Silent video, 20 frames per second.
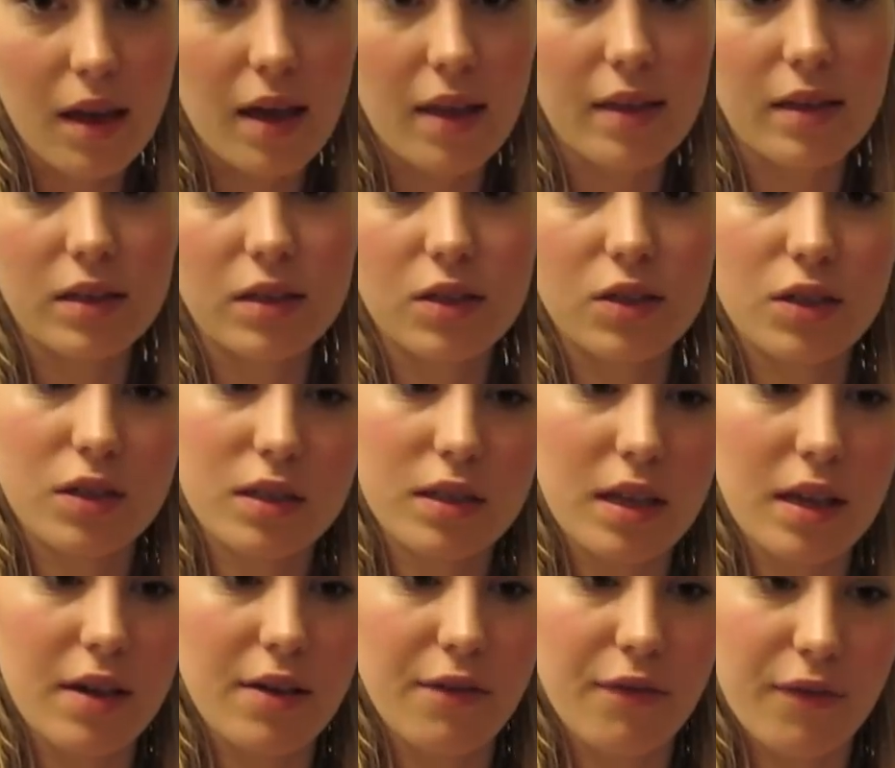And this is just
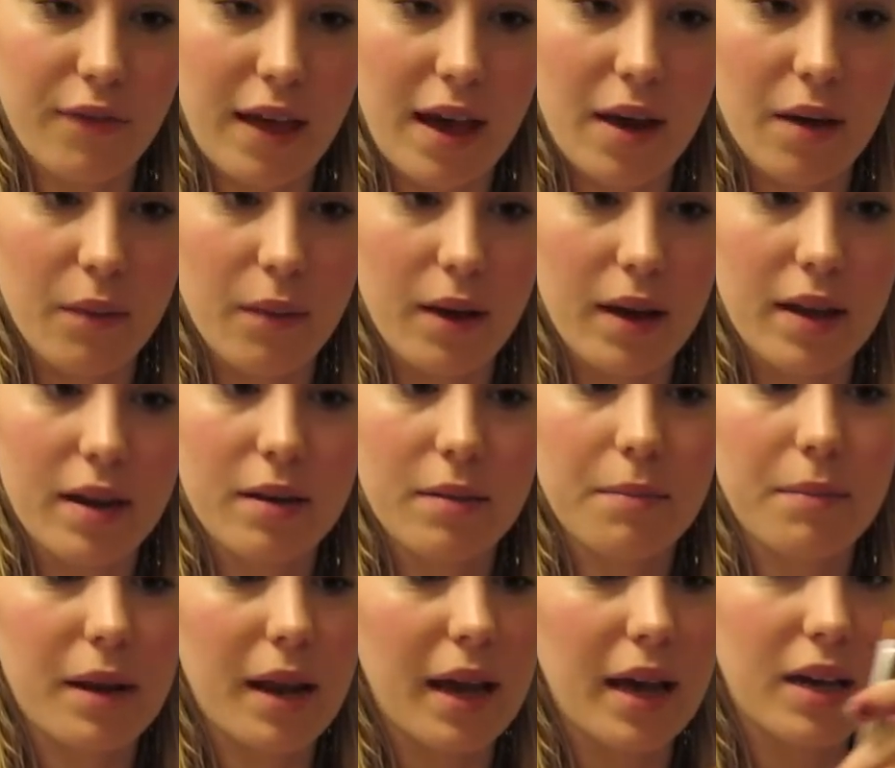like a flat one,
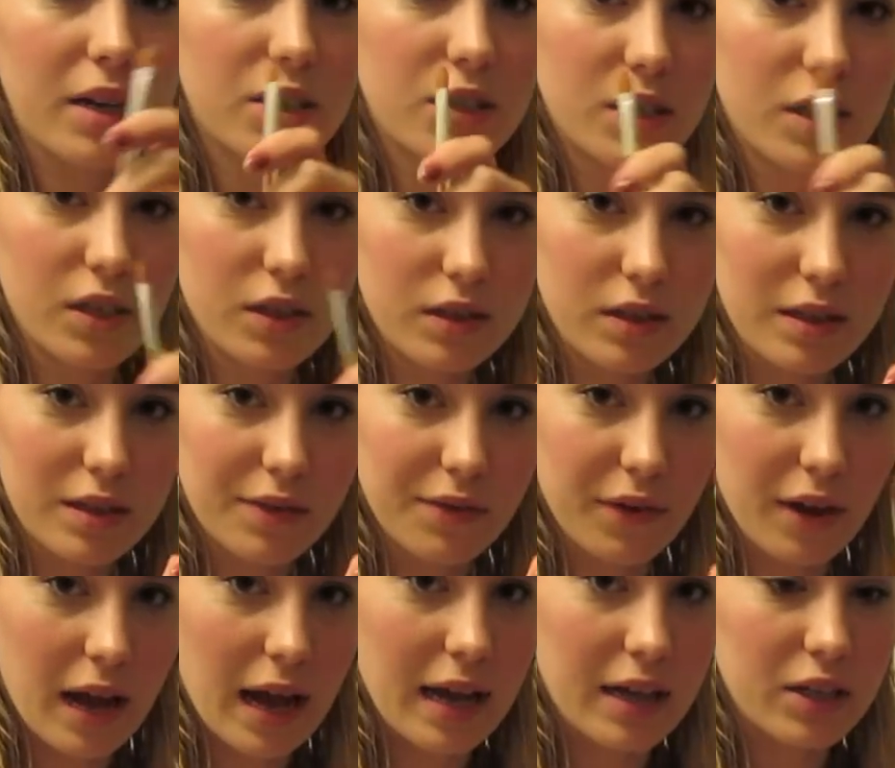but I actually use this
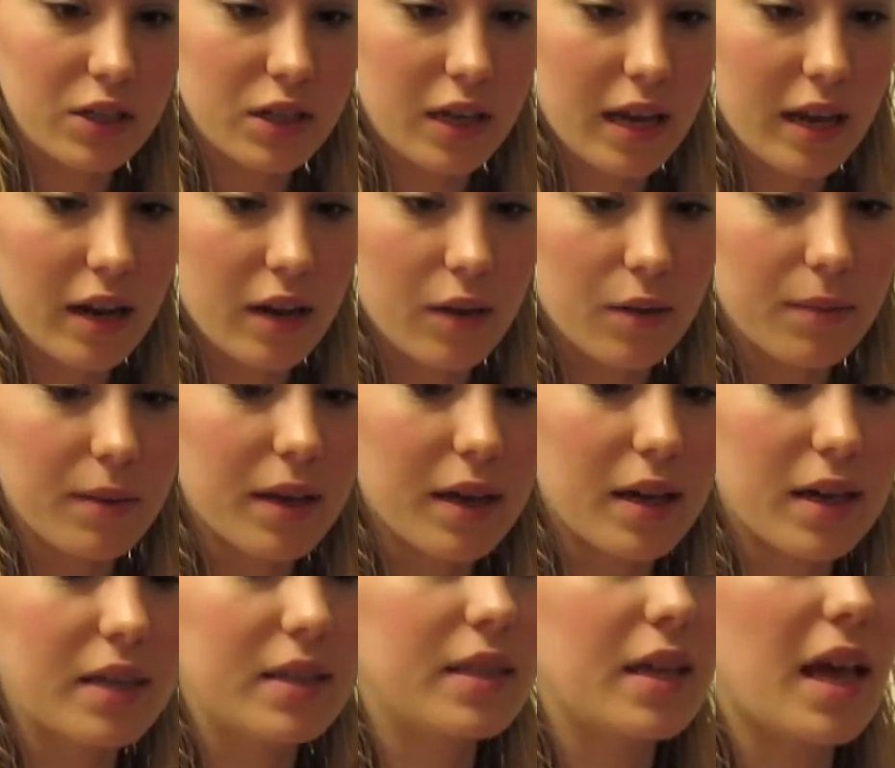for eyeshadow
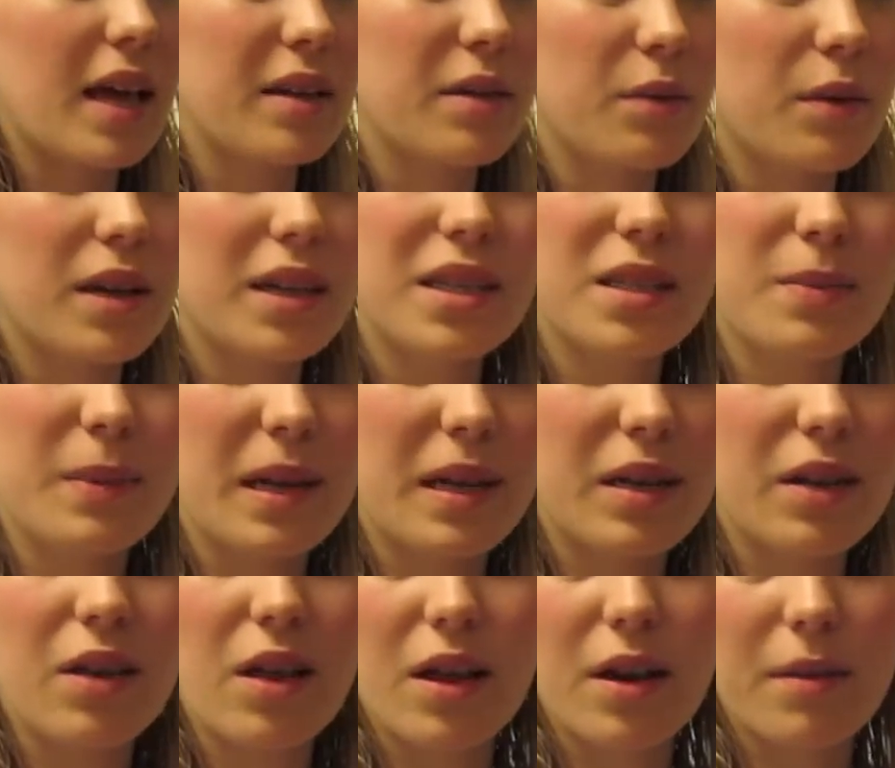because I didn't want to spend
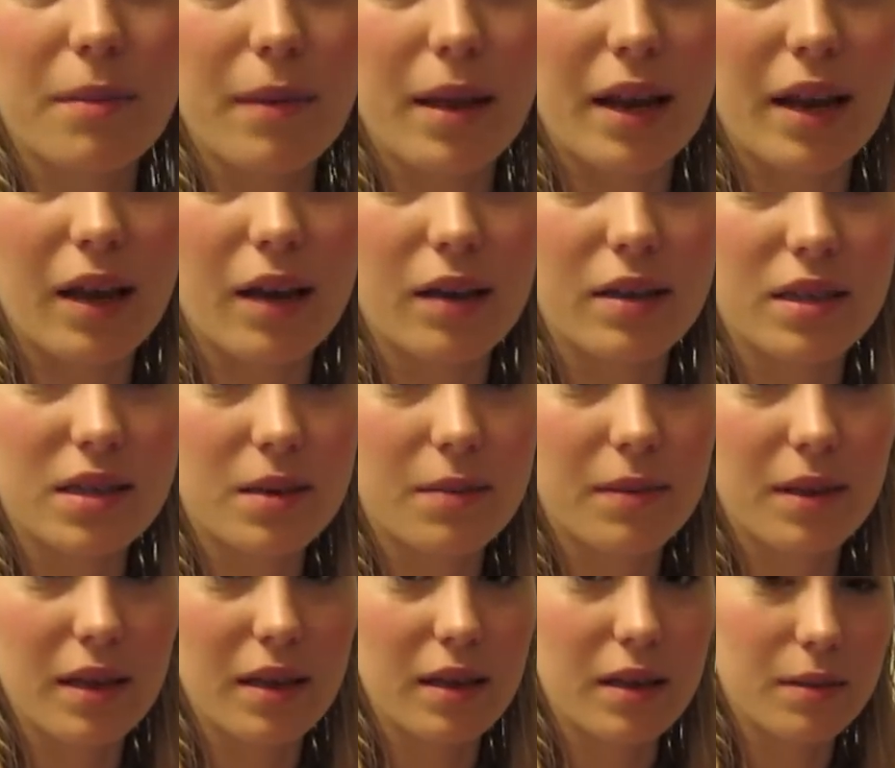a lot of money on
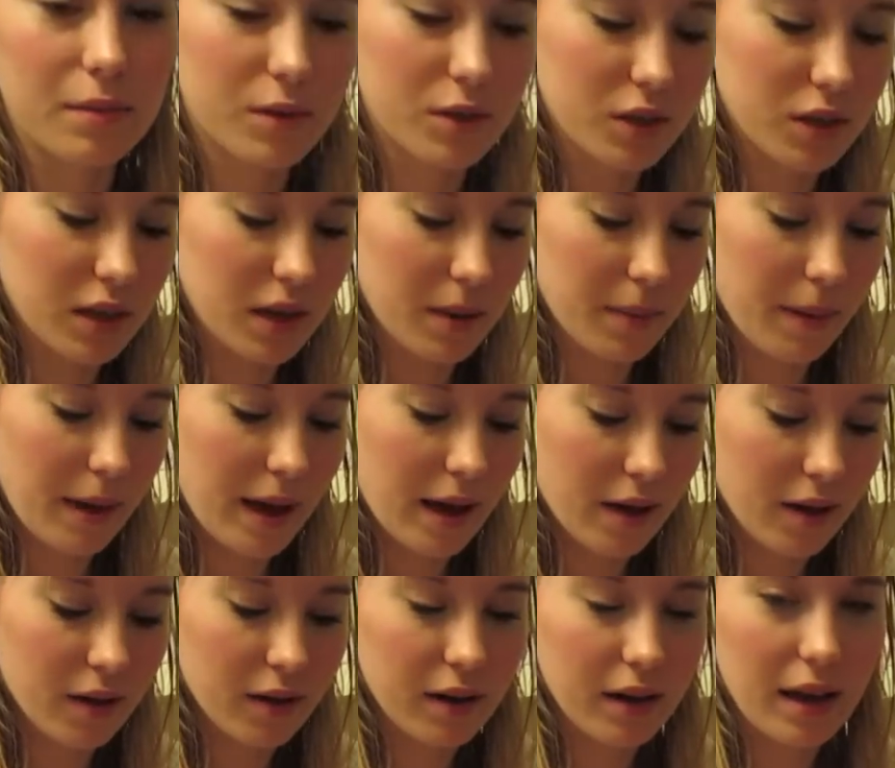something that I'm just going to
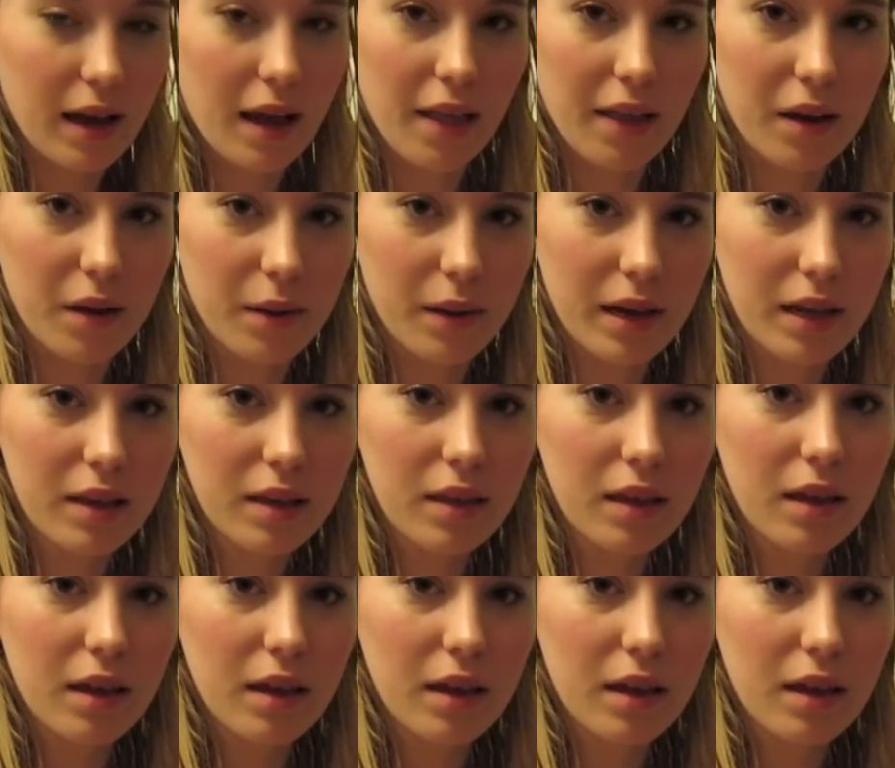pack on color with.